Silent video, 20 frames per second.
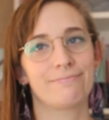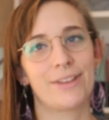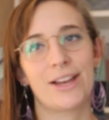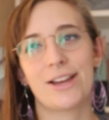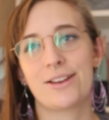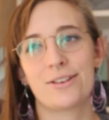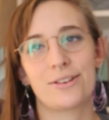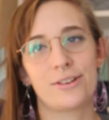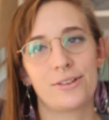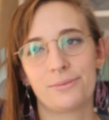I
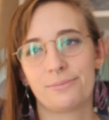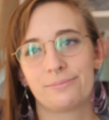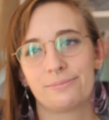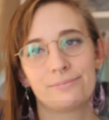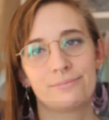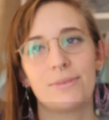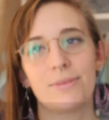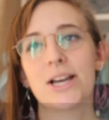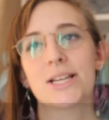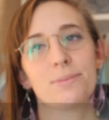don't know,
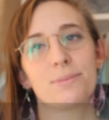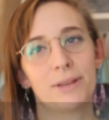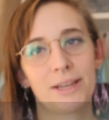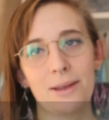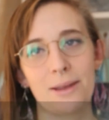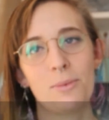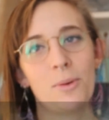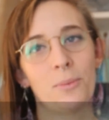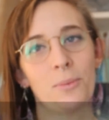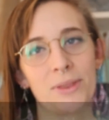my husband
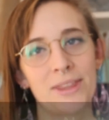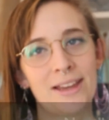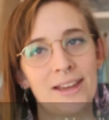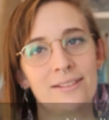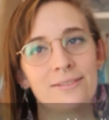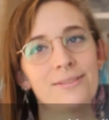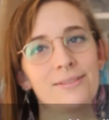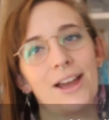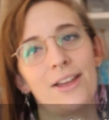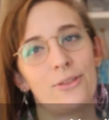came up with it.
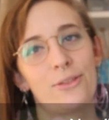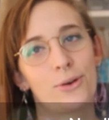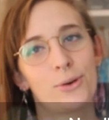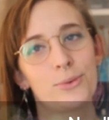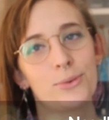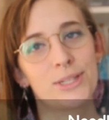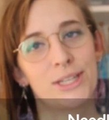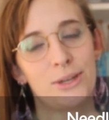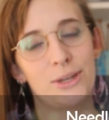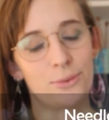I thought it
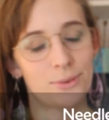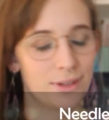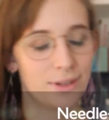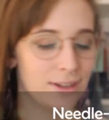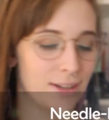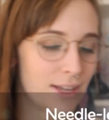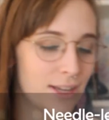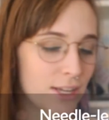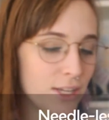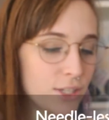was cute.
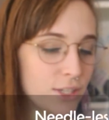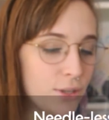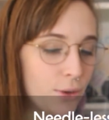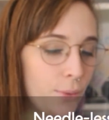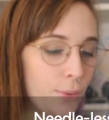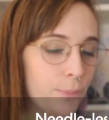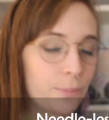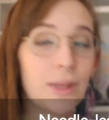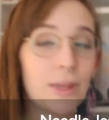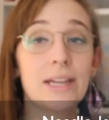
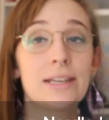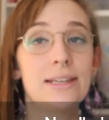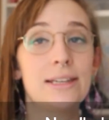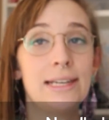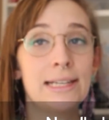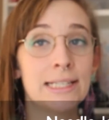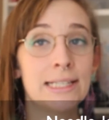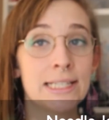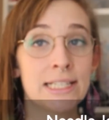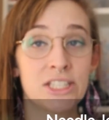So,
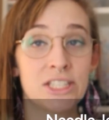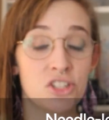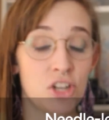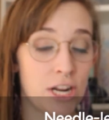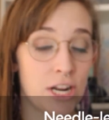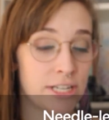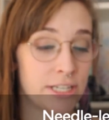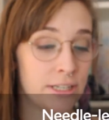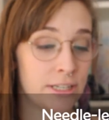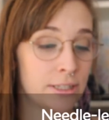needleless
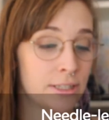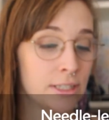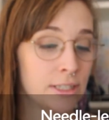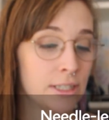chatter.